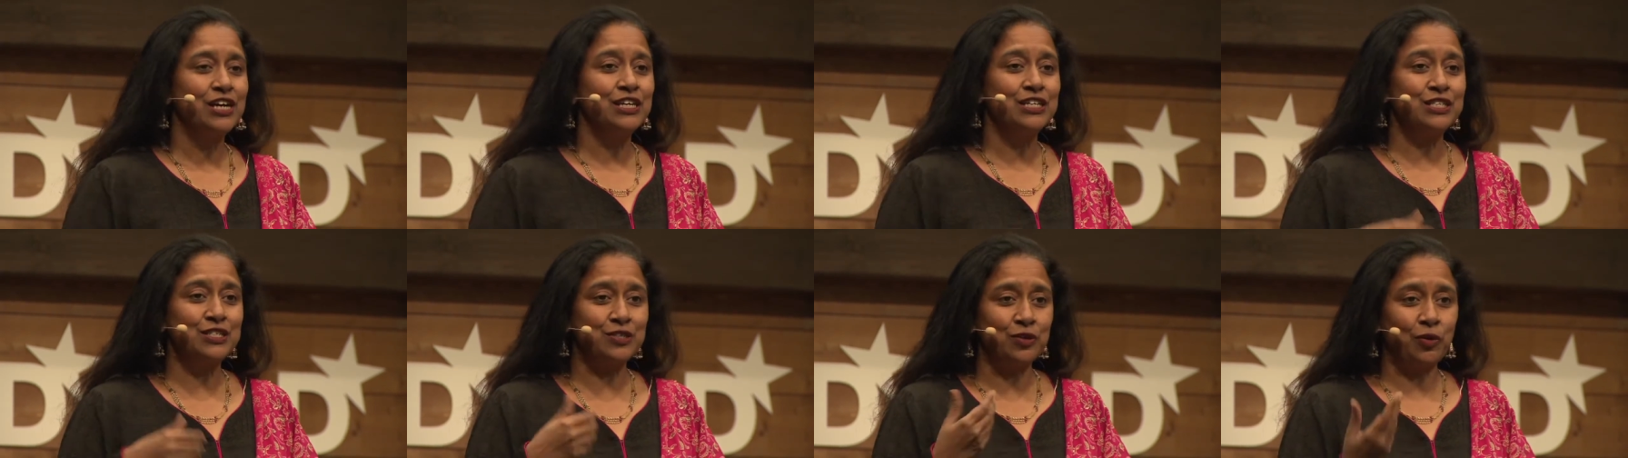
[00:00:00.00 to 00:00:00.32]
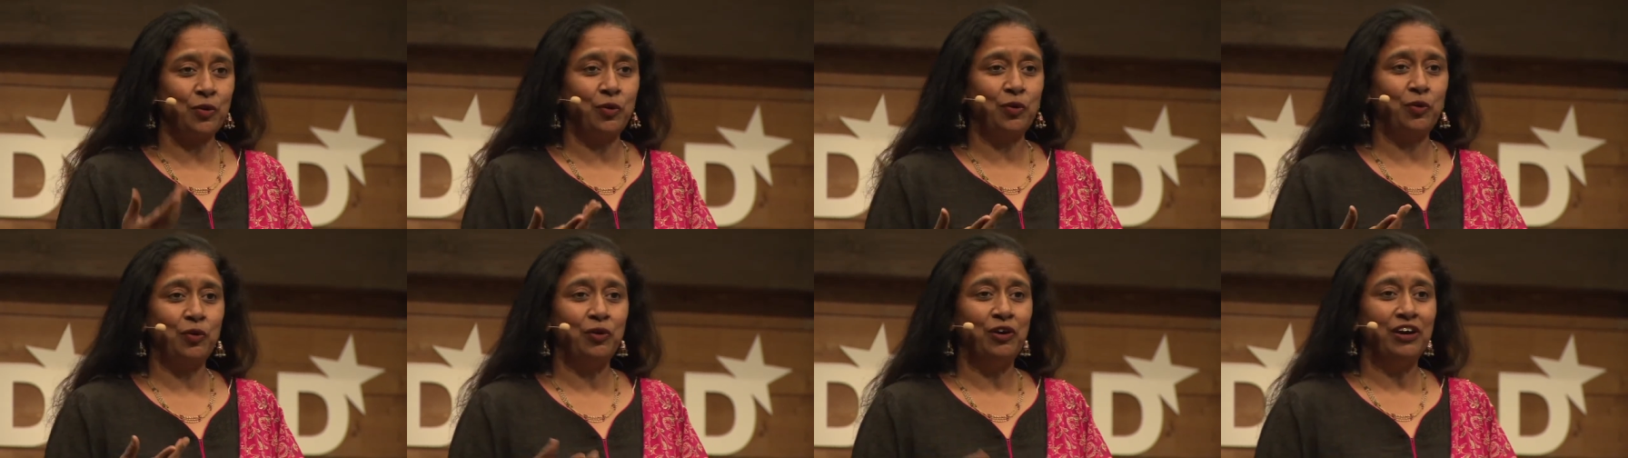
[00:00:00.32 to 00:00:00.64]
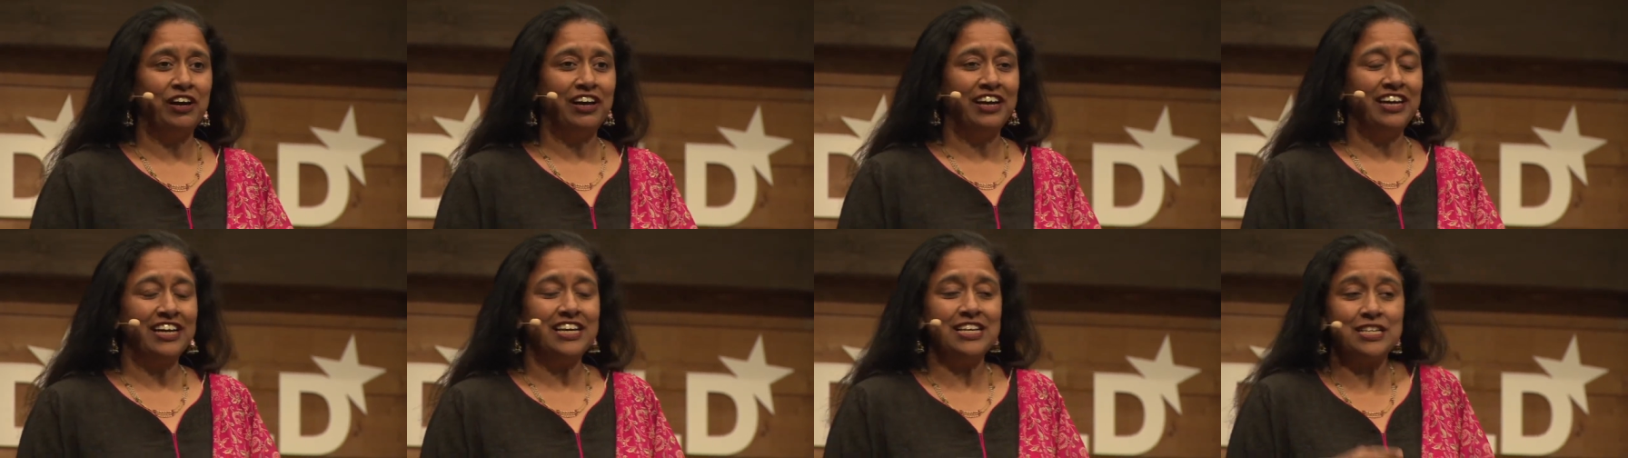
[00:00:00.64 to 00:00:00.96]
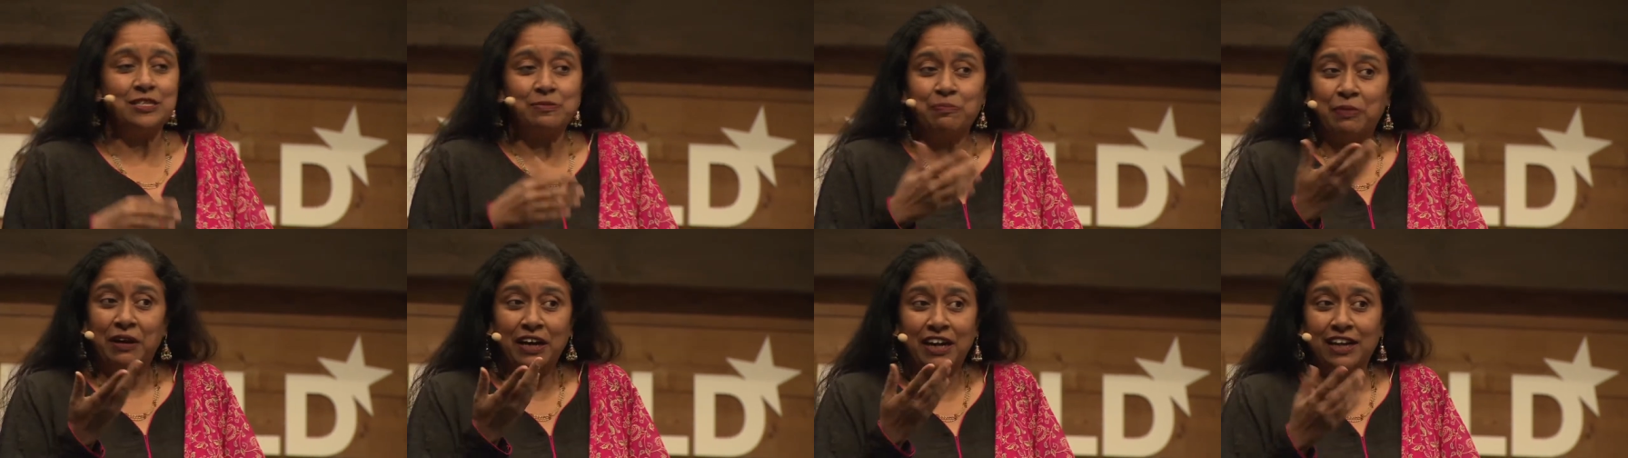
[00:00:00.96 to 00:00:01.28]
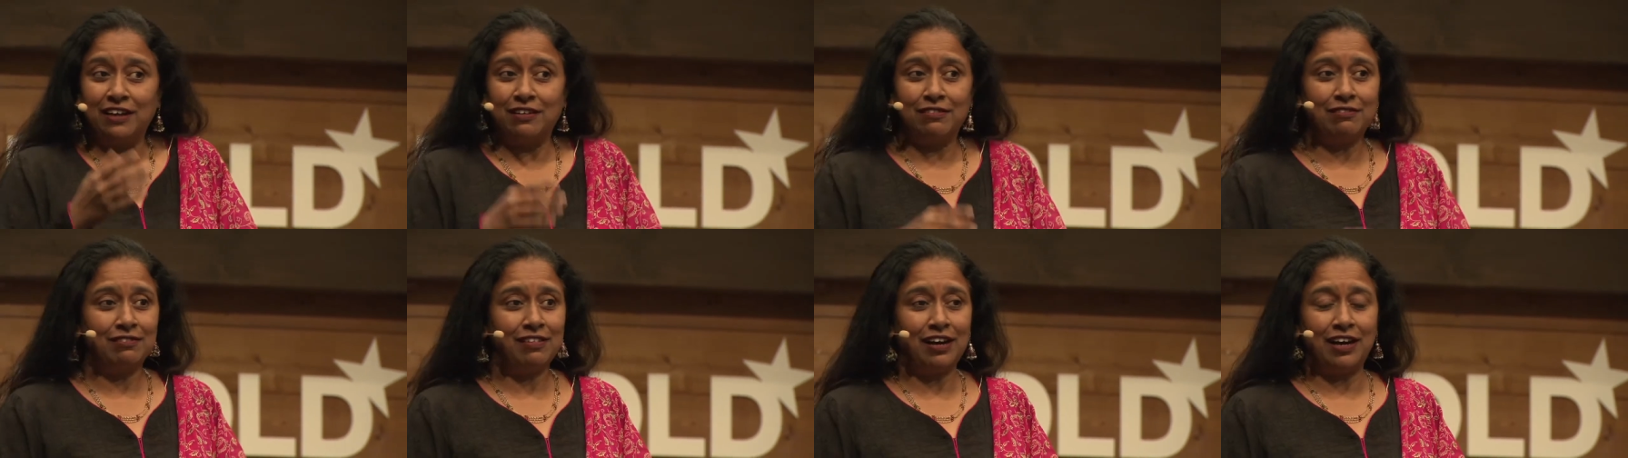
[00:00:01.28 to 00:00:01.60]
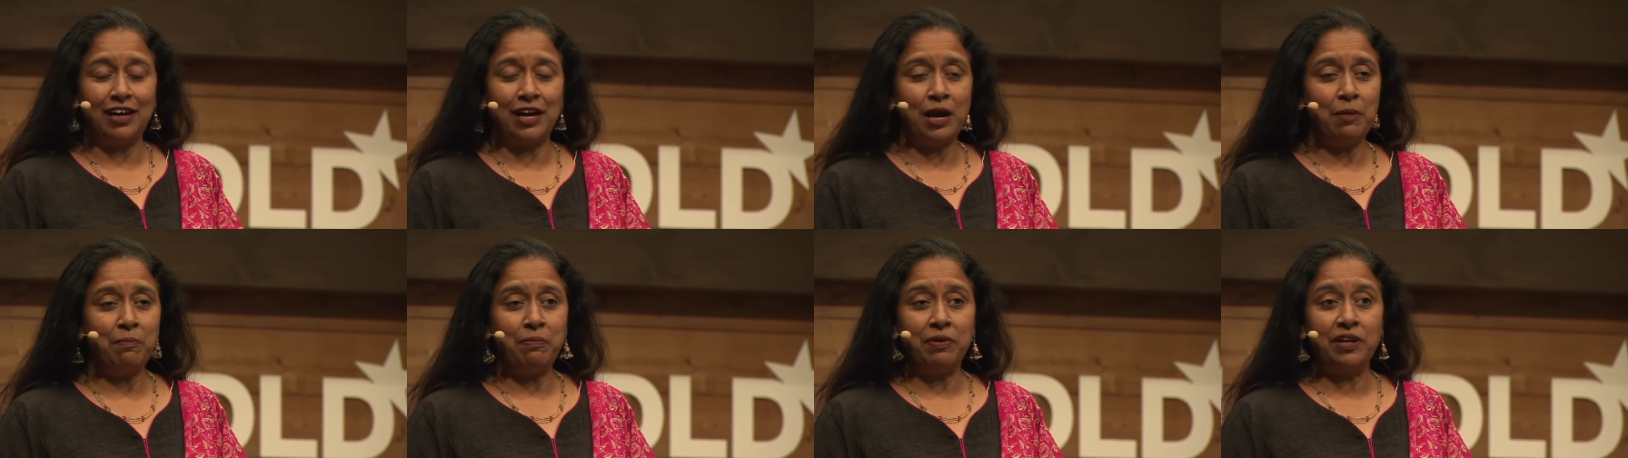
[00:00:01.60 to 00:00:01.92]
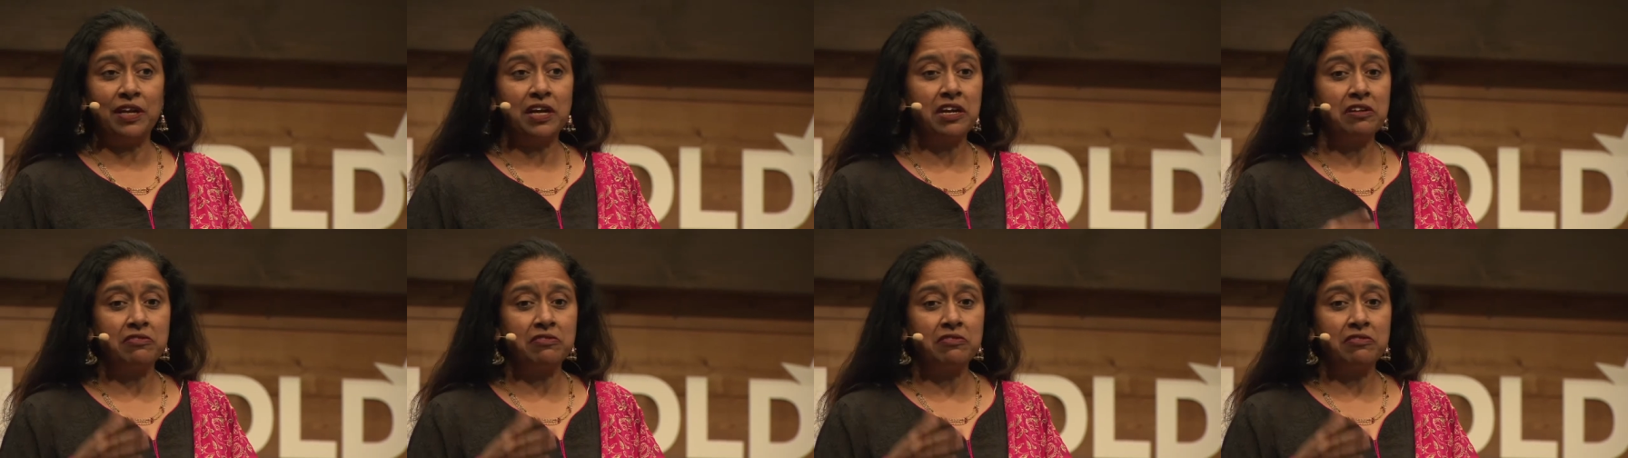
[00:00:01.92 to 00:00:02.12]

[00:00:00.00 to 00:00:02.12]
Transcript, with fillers: So he's building a company.